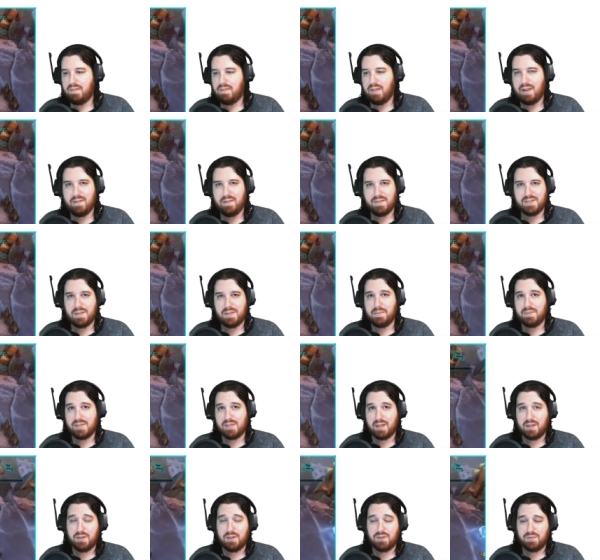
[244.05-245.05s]
They have the same
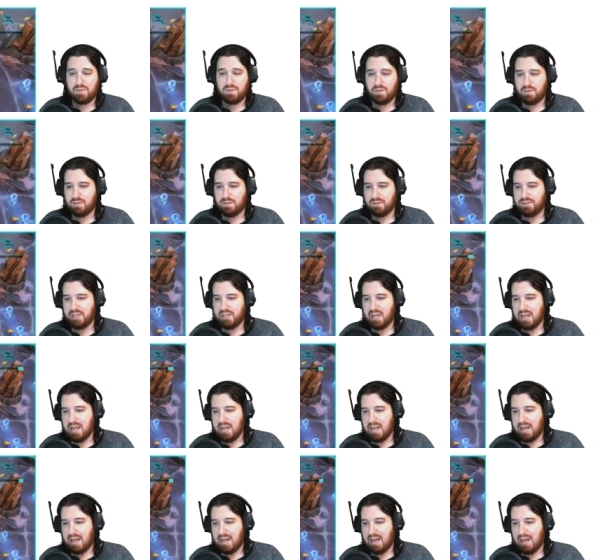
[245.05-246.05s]
exact controls.
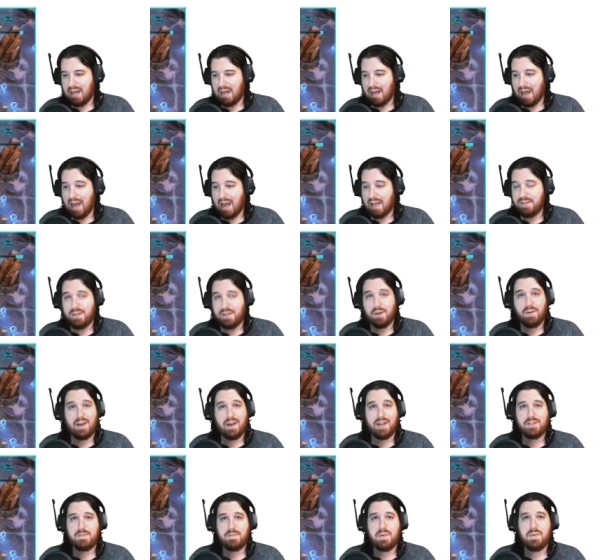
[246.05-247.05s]
Uh, don't
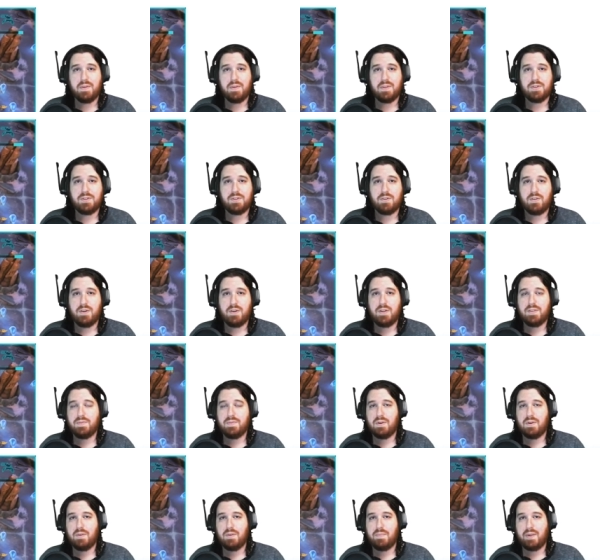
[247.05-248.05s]
ask me what the stories
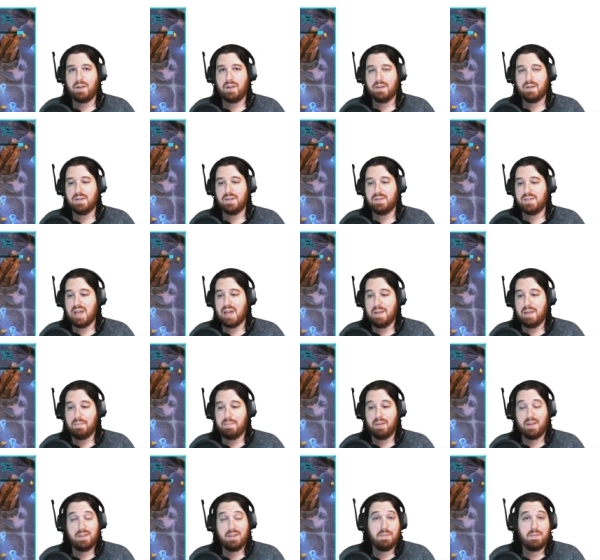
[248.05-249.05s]
were because I
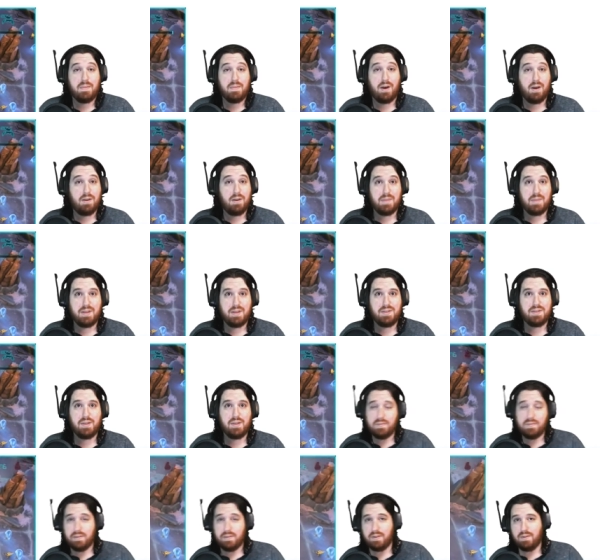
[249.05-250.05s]
played them on my cell
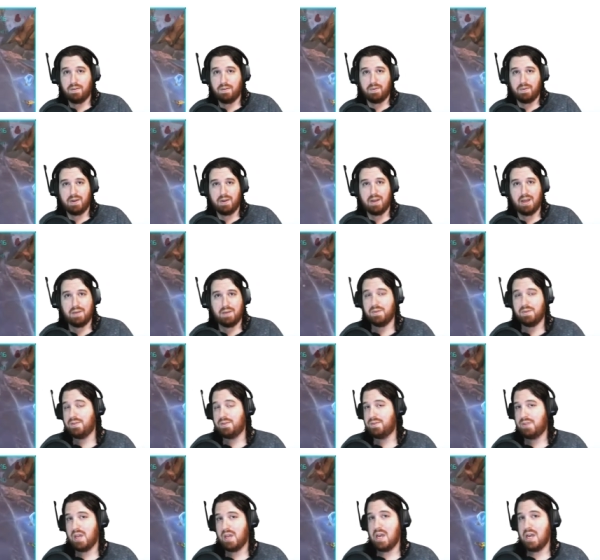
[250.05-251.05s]
phone when I
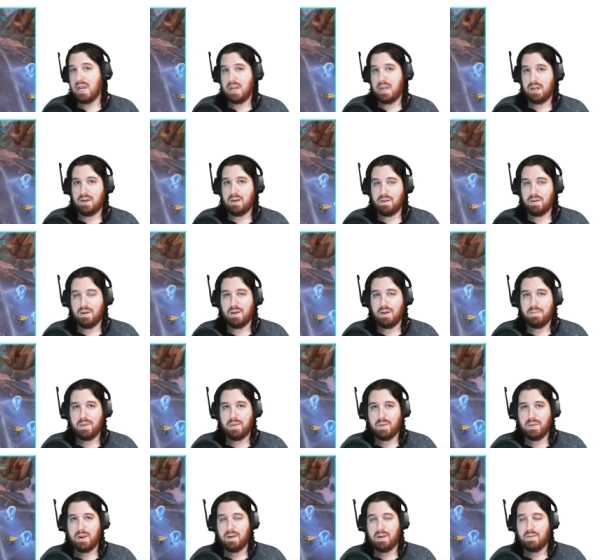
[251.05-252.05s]
was, you know, on my
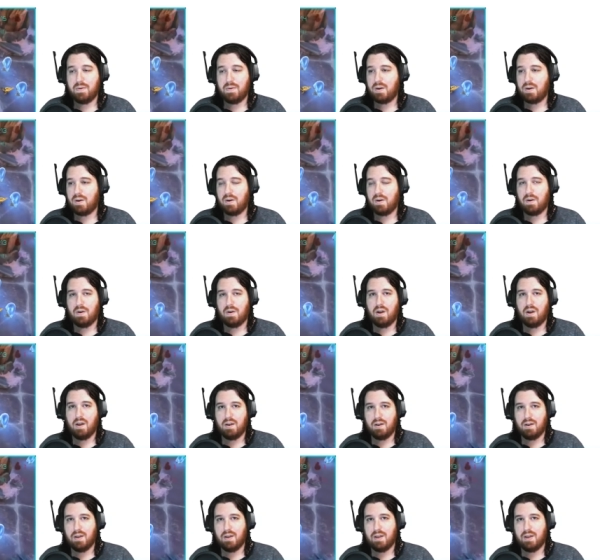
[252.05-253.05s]
way to work or
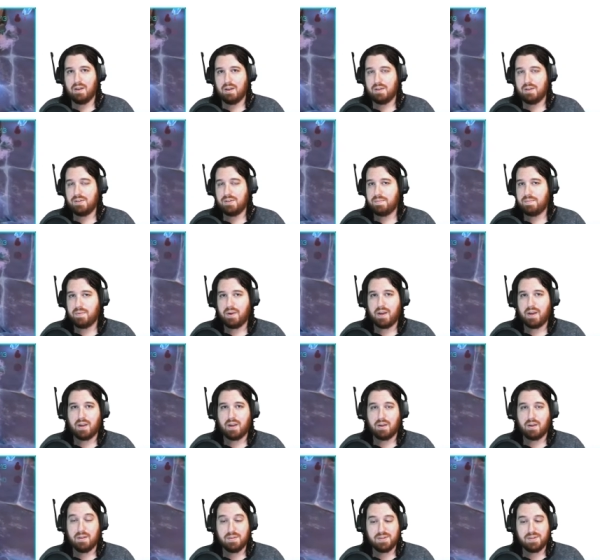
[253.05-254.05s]
on uh, lunch
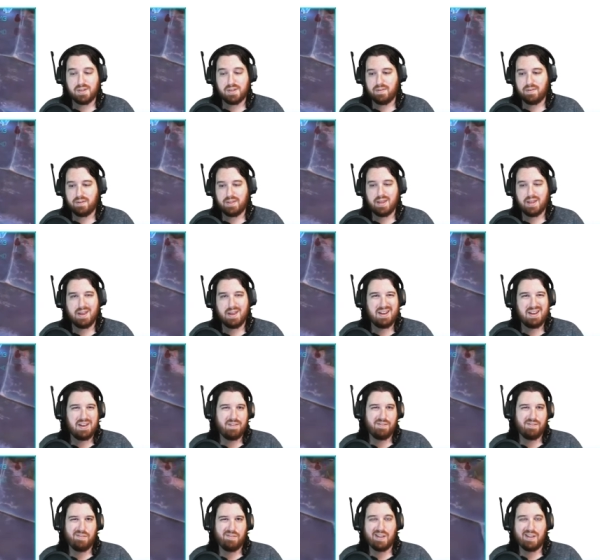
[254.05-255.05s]
break and stuff like that. I
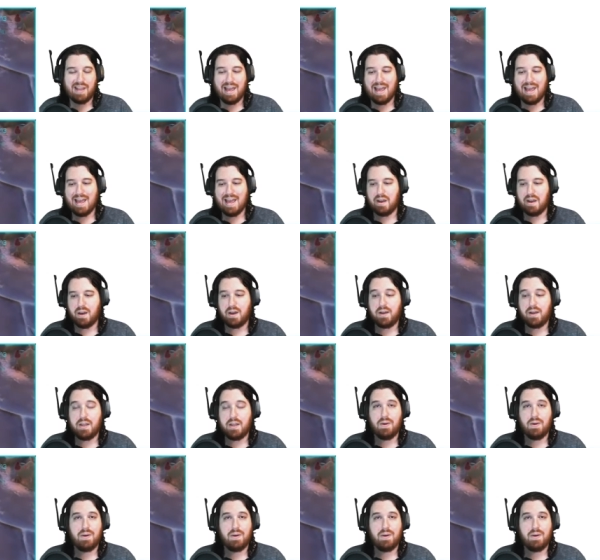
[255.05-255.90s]
never really had audio.